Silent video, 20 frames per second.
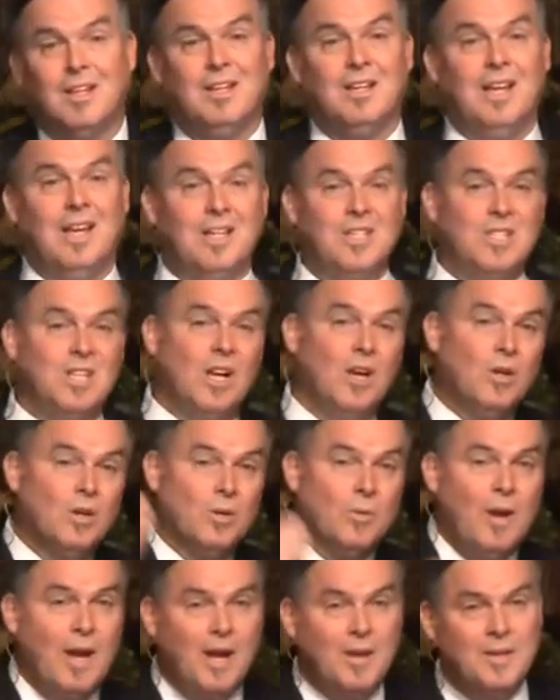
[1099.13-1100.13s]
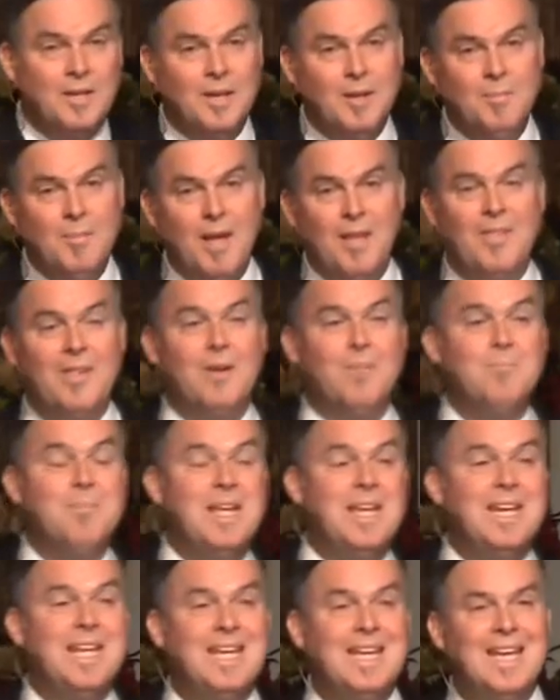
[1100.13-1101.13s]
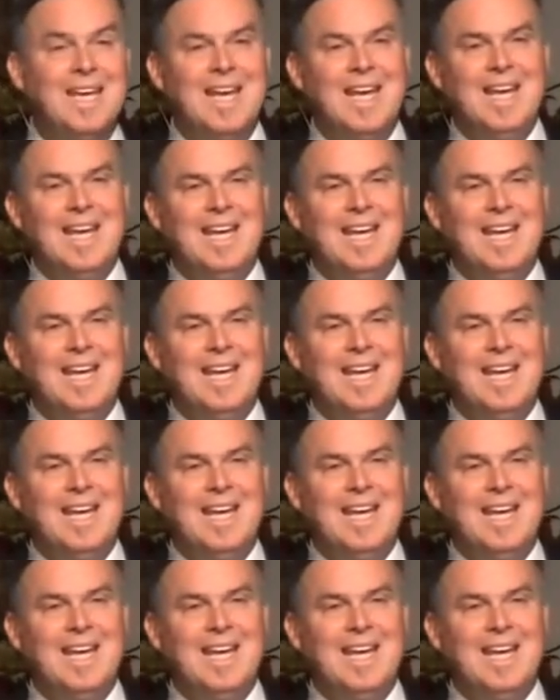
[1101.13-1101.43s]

He had his cloak around him, and they're meeting